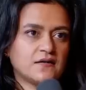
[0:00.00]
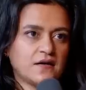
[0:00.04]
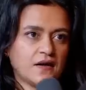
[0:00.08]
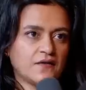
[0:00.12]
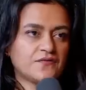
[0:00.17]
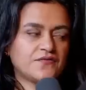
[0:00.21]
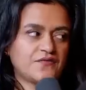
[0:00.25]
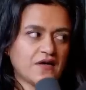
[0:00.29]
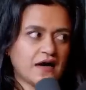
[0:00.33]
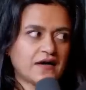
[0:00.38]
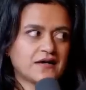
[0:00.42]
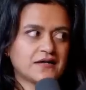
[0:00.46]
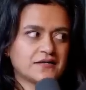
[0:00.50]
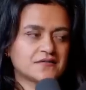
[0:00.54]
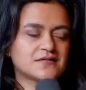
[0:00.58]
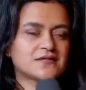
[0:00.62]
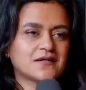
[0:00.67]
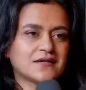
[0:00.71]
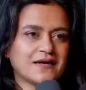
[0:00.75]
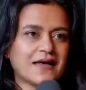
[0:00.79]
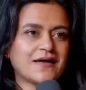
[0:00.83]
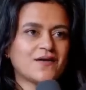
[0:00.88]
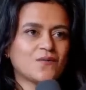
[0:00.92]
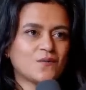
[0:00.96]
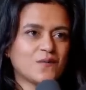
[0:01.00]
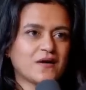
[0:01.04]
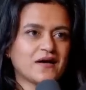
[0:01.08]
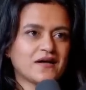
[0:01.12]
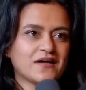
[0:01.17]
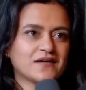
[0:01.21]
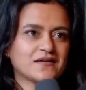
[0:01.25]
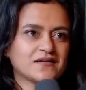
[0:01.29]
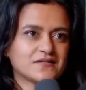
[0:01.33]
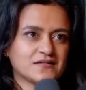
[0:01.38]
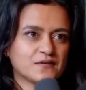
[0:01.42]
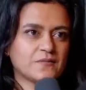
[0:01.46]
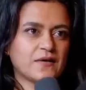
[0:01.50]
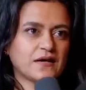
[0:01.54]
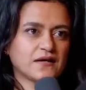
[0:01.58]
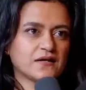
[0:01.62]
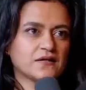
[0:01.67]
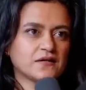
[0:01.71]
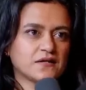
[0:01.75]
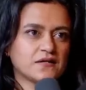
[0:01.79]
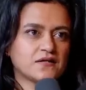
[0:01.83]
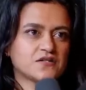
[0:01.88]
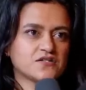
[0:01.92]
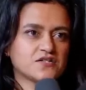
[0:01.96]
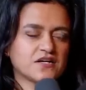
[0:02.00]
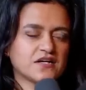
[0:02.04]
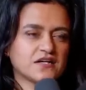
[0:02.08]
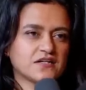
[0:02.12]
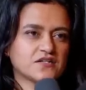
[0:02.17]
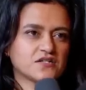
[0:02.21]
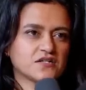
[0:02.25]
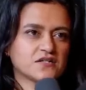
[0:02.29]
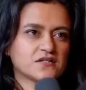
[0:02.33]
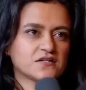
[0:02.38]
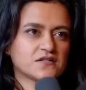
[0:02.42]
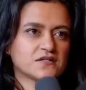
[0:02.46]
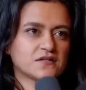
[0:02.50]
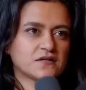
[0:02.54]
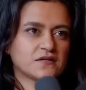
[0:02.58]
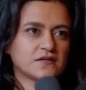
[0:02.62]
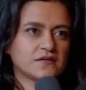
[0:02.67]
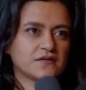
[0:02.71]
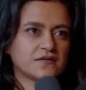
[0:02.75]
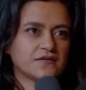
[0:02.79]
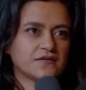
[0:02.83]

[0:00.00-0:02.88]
And that is the gateway to making these changes.